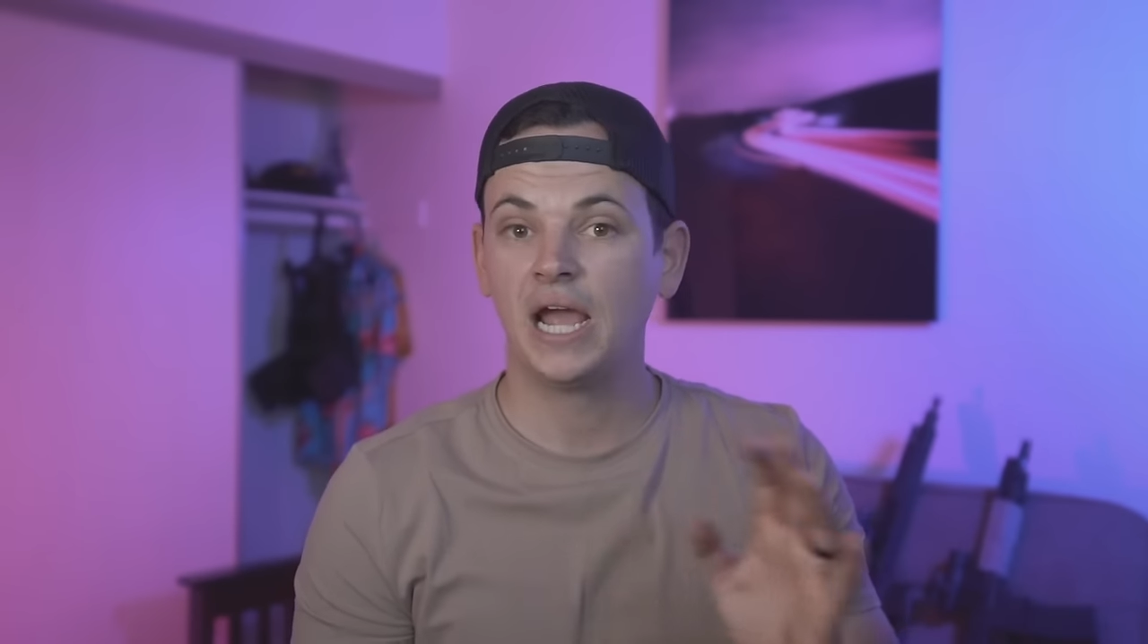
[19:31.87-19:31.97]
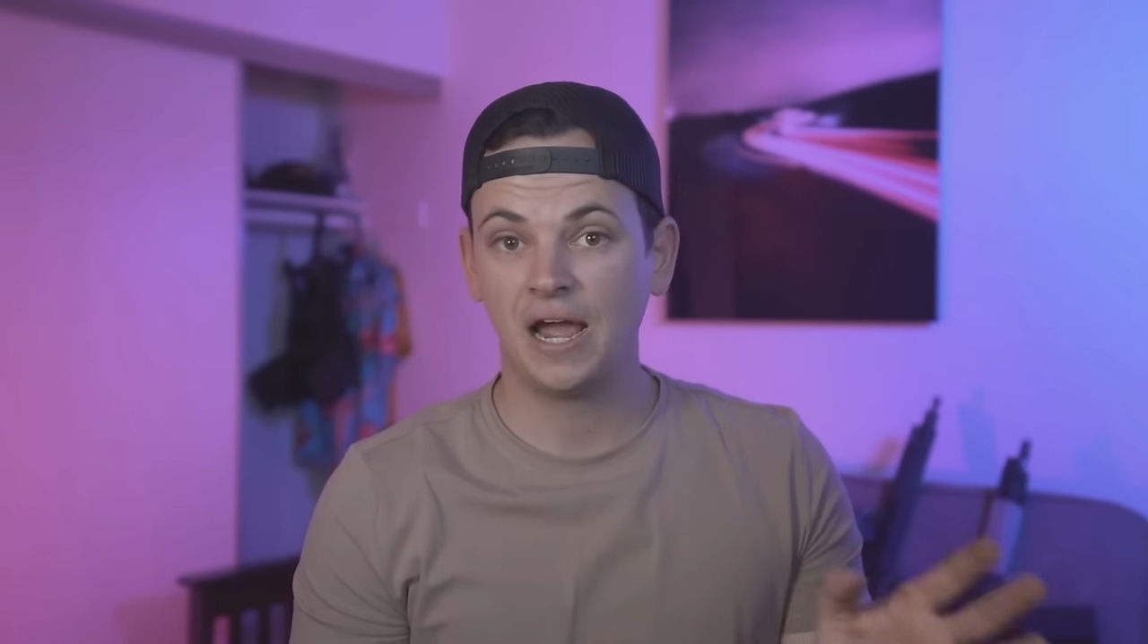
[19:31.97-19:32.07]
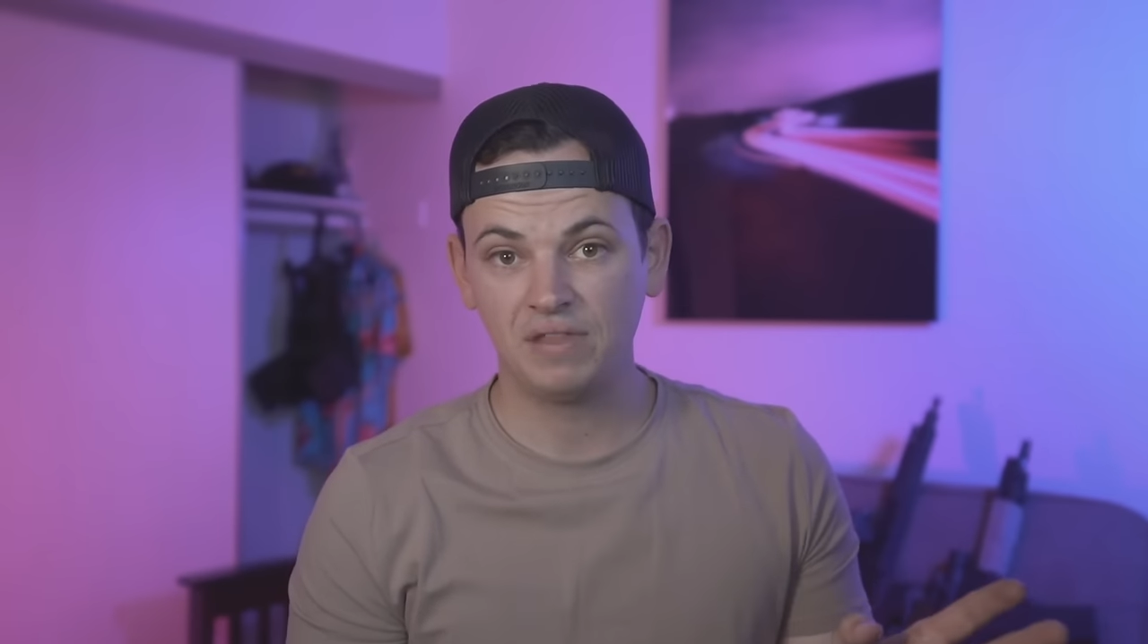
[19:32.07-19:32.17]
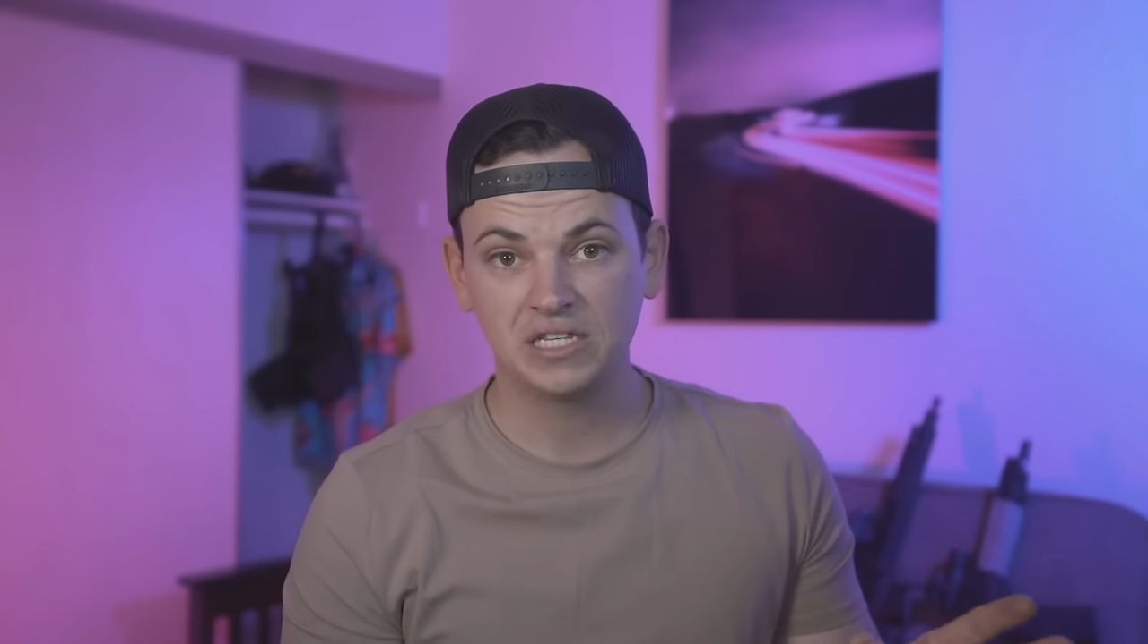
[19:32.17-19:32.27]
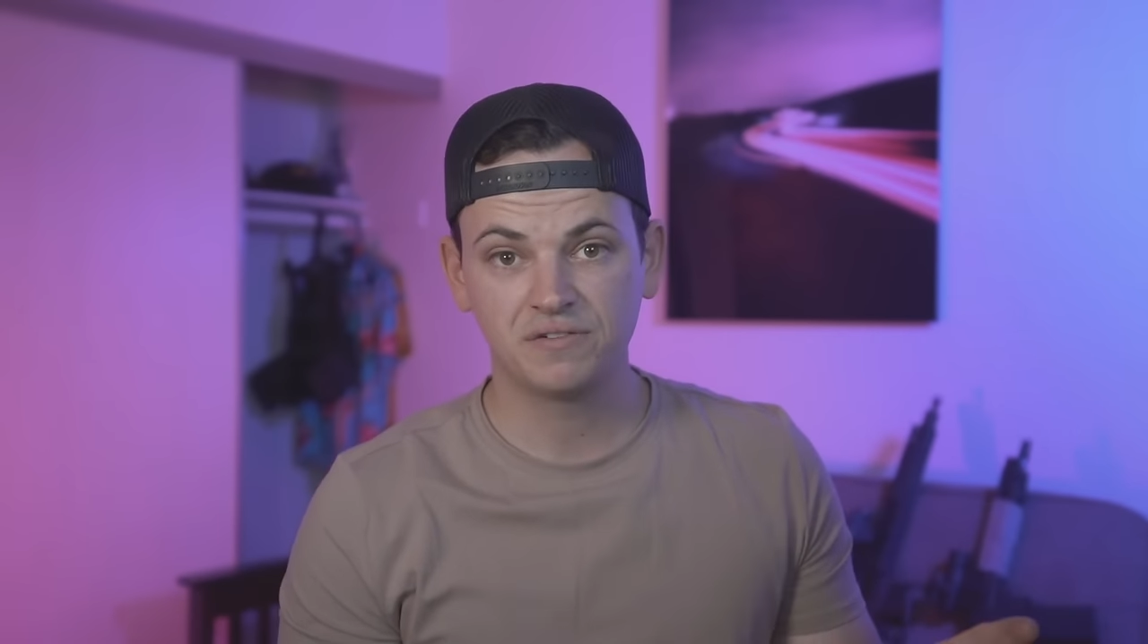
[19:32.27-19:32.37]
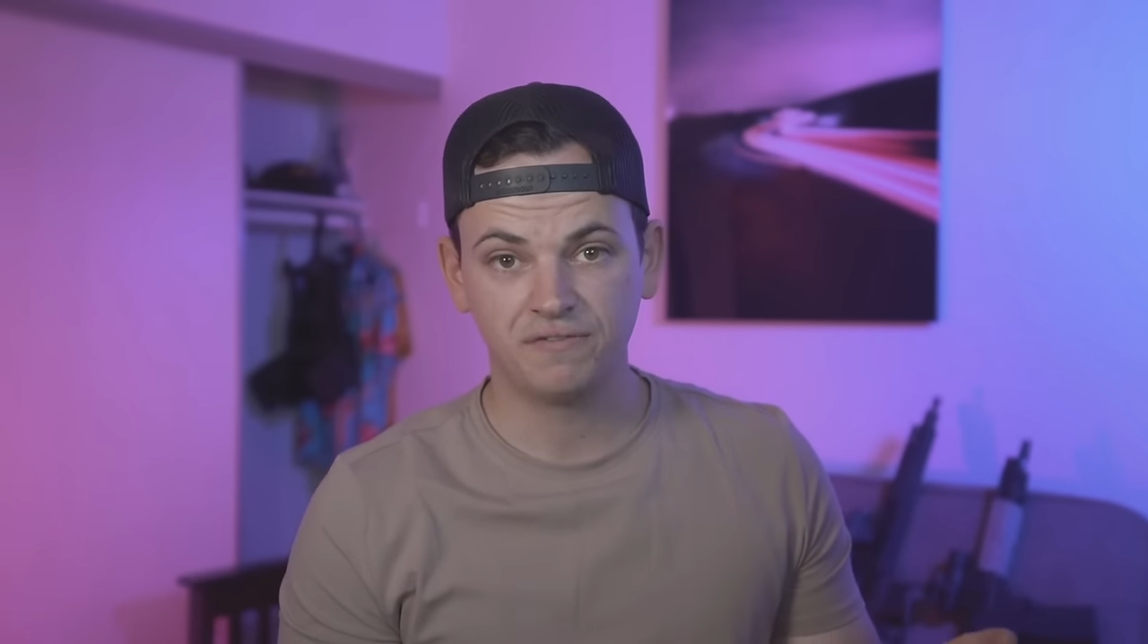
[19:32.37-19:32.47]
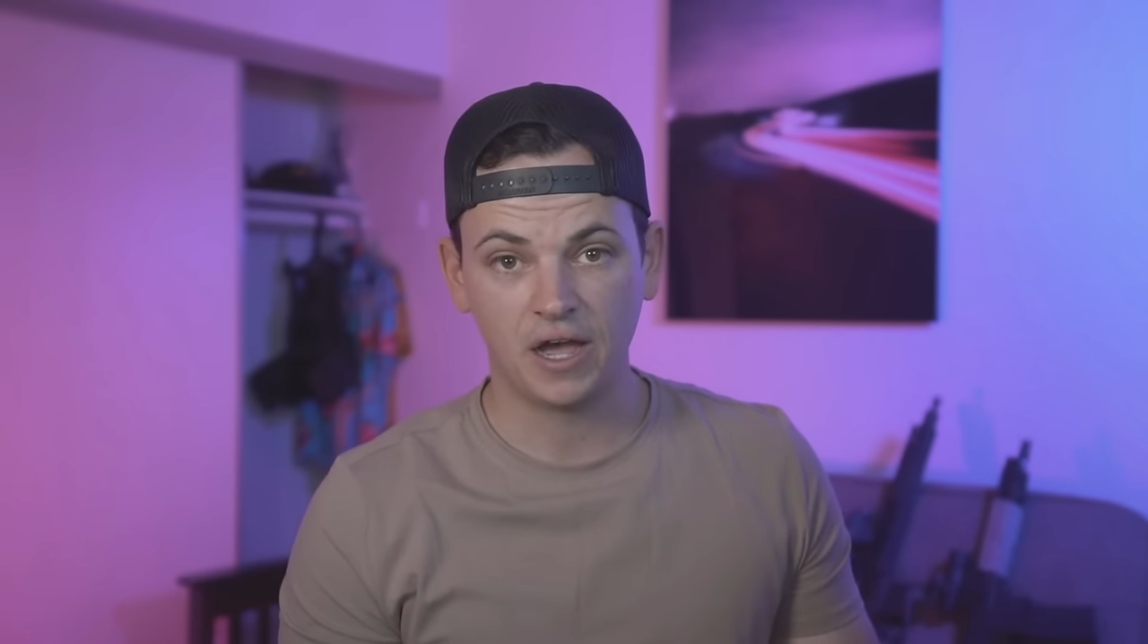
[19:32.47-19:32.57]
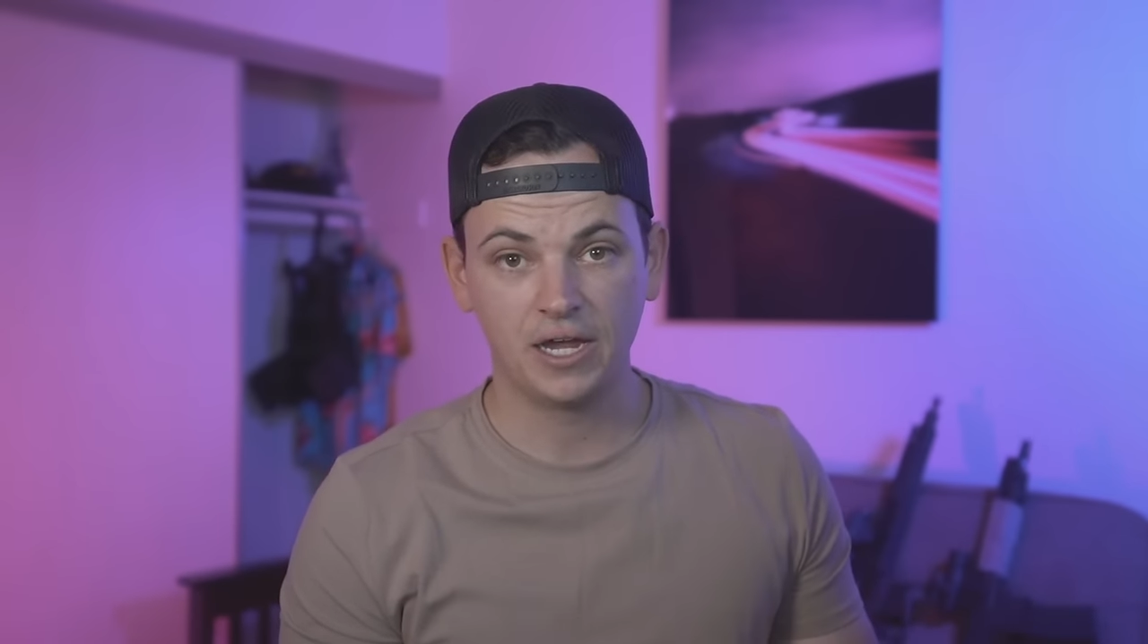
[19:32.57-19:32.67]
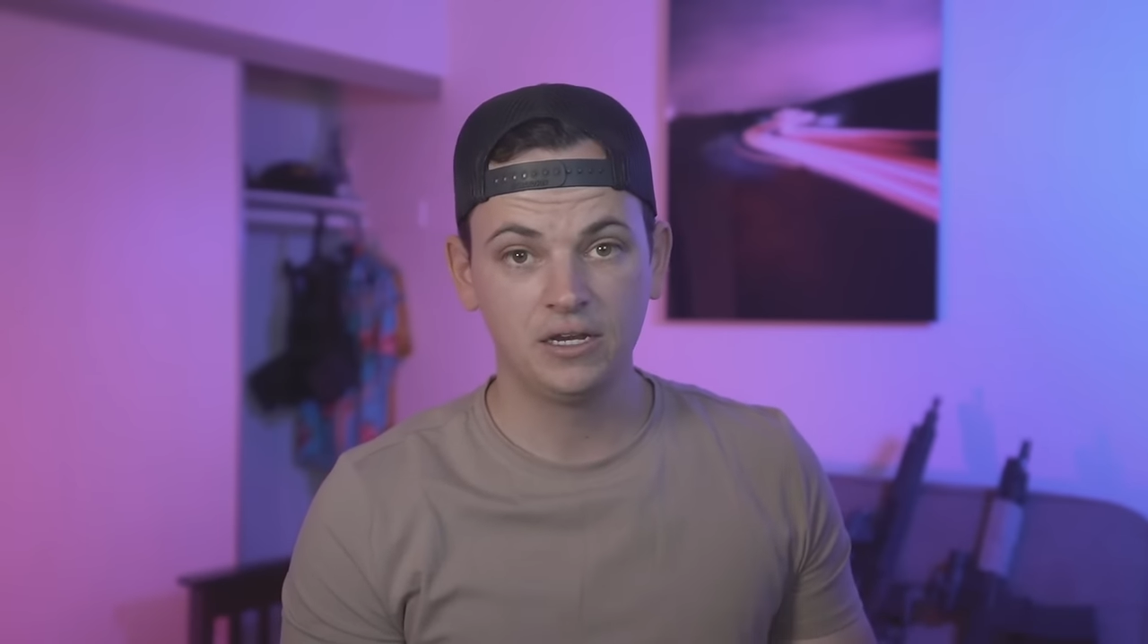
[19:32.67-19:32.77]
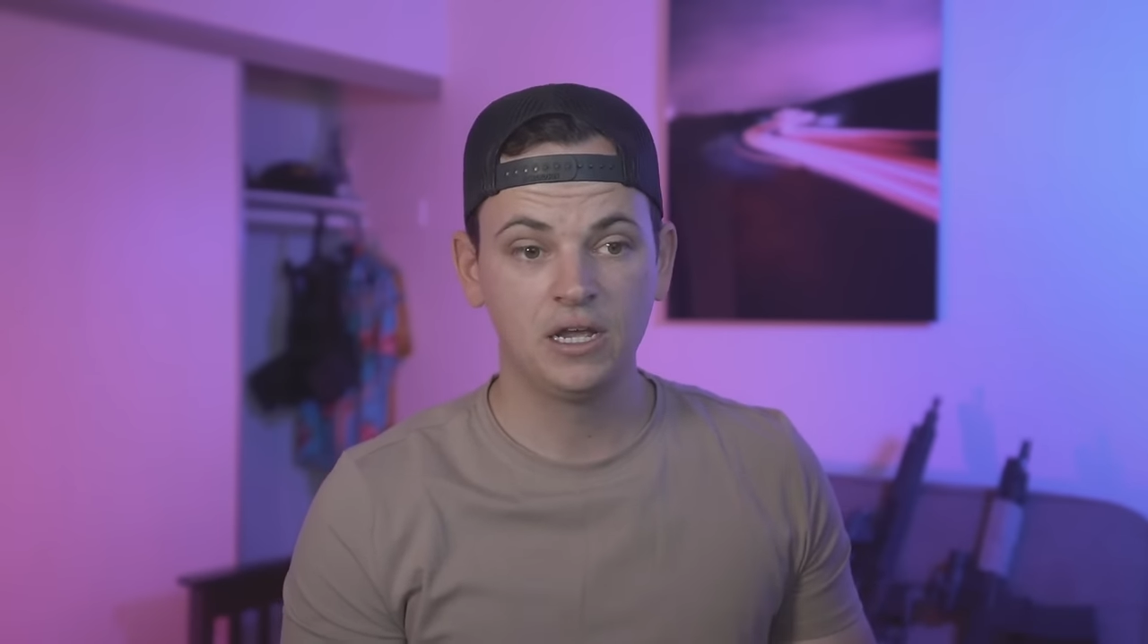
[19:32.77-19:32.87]
And that's
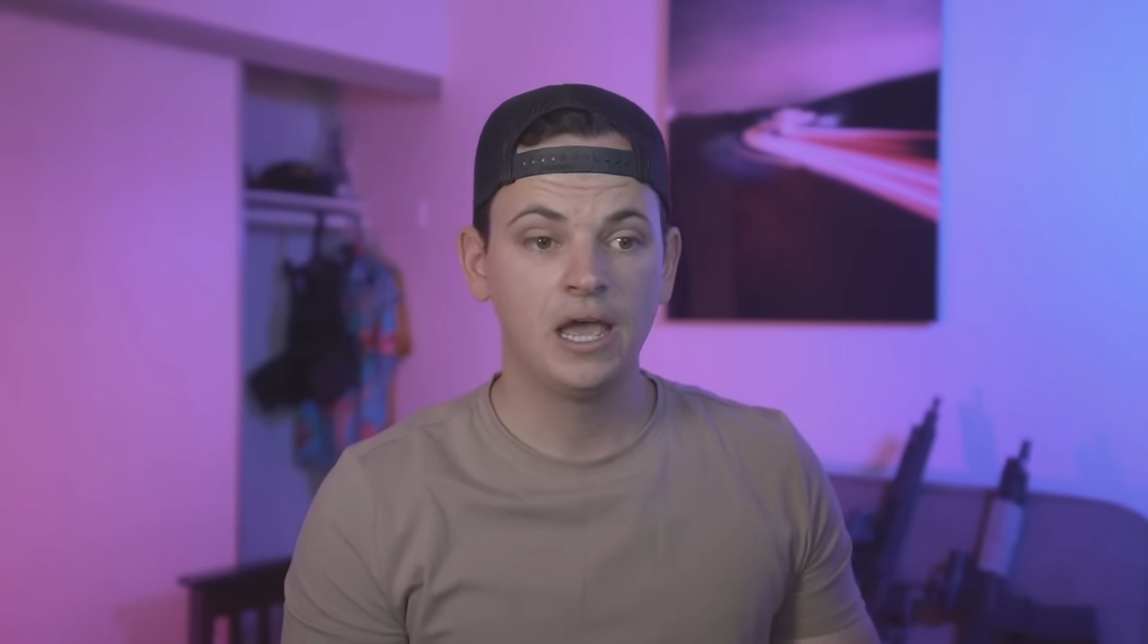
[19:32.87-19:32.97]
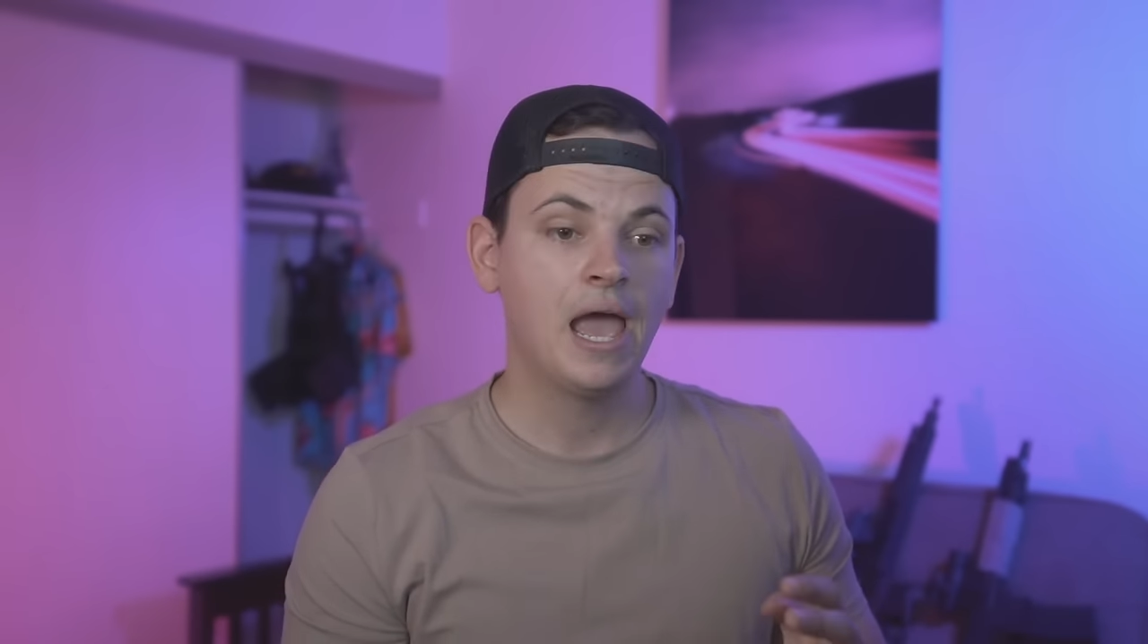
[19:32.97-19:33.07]
fine.